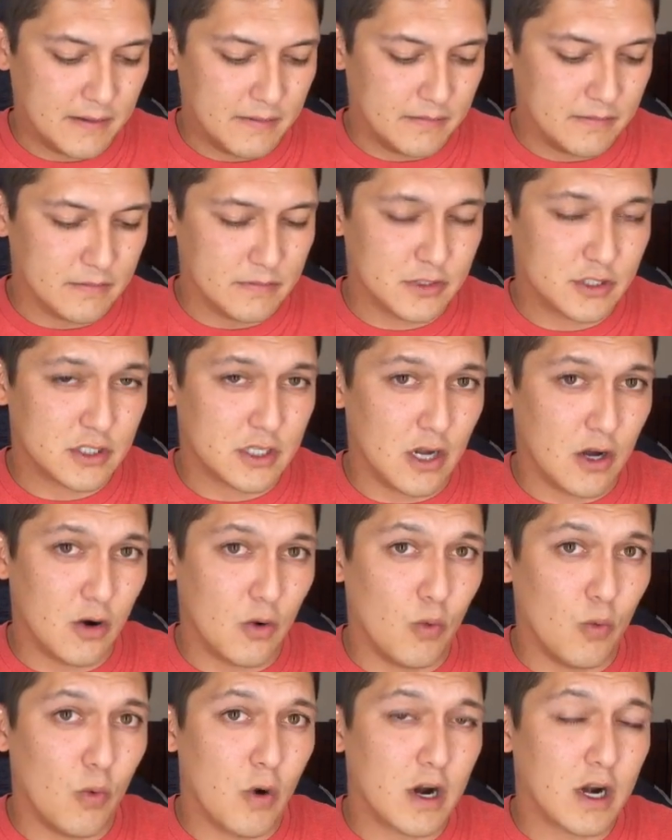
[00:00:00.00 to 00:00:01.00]

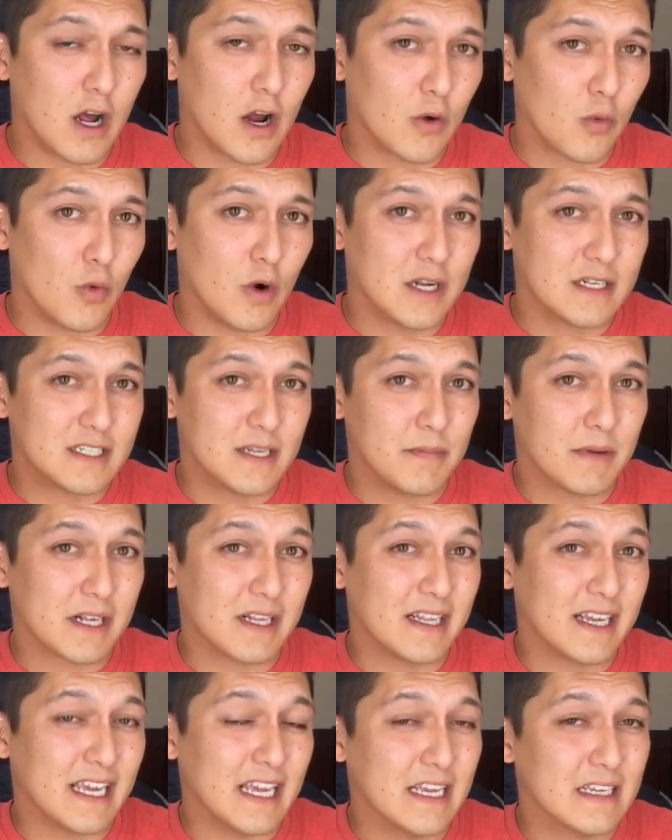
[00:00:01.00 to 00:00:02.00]
So one-on-one
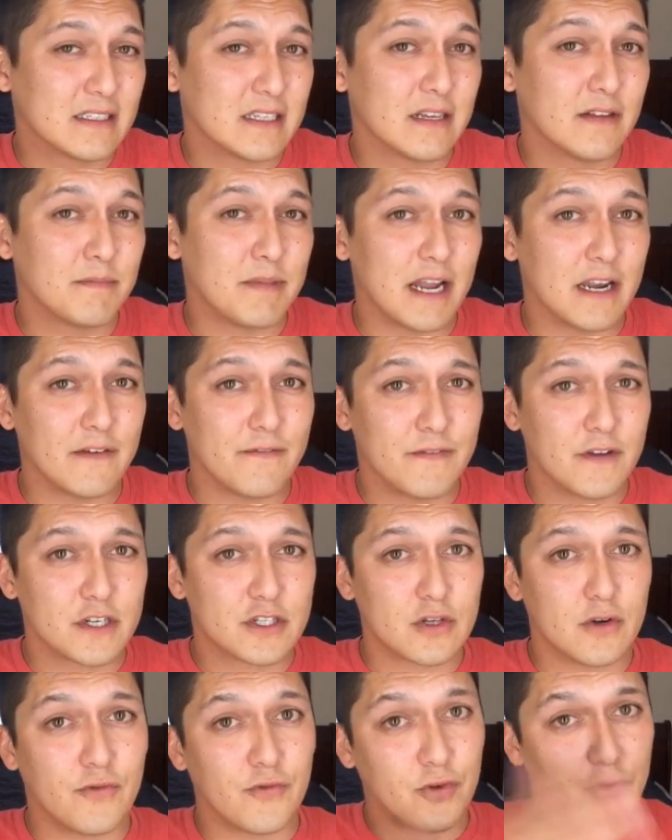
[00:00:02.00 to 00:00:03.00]
typically isn't
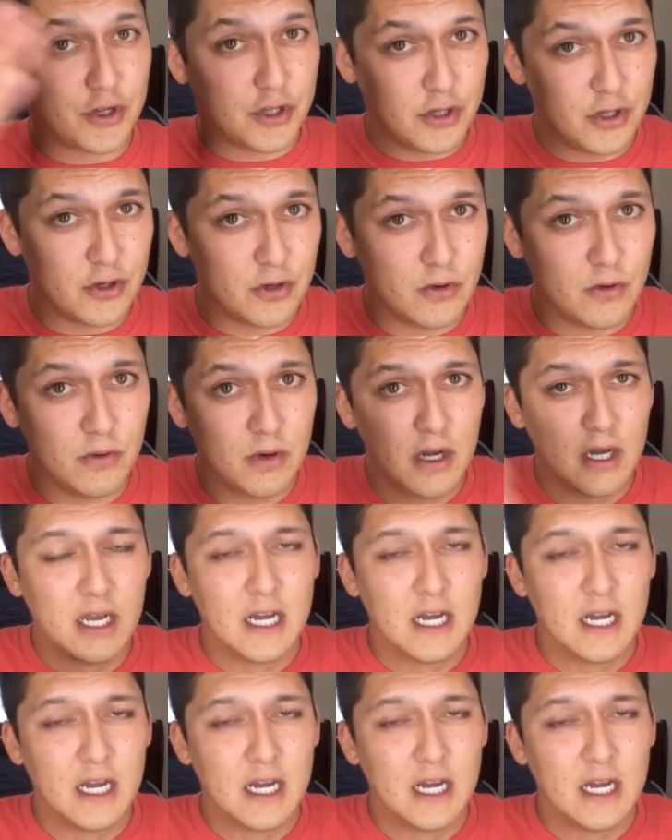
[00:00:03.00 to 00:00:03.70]
beneficial for you.